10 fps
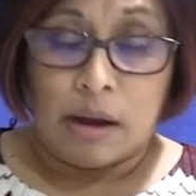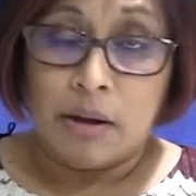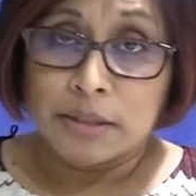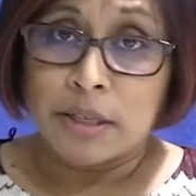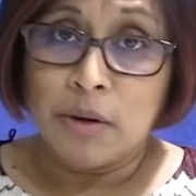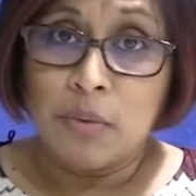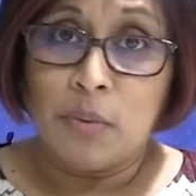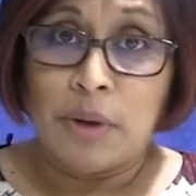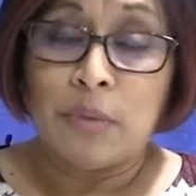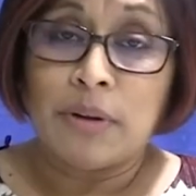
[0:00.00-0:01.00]
Also,
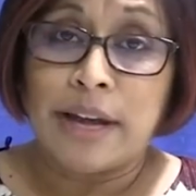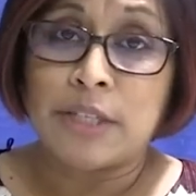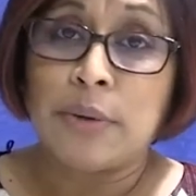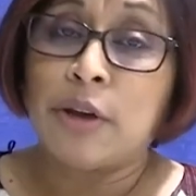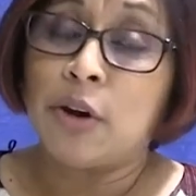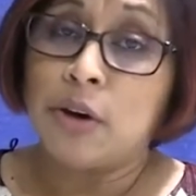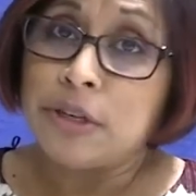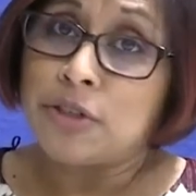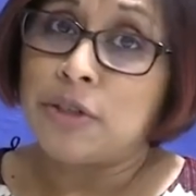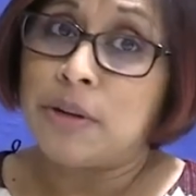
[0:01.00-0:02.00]
we would like to
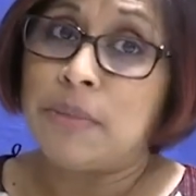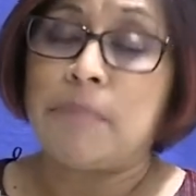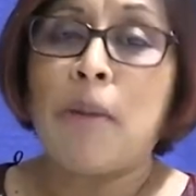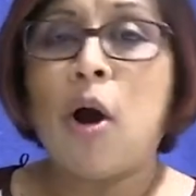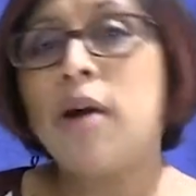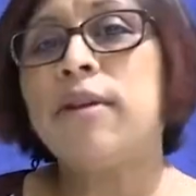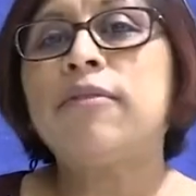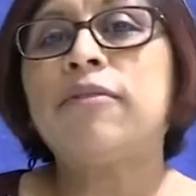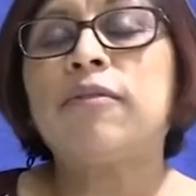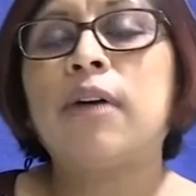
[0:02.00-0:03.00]
encourage you to be part
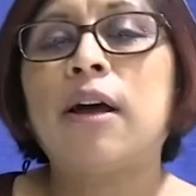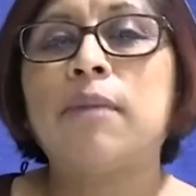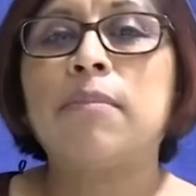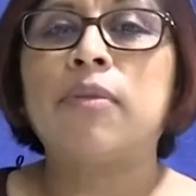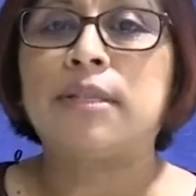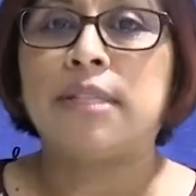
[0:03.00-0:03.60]
of the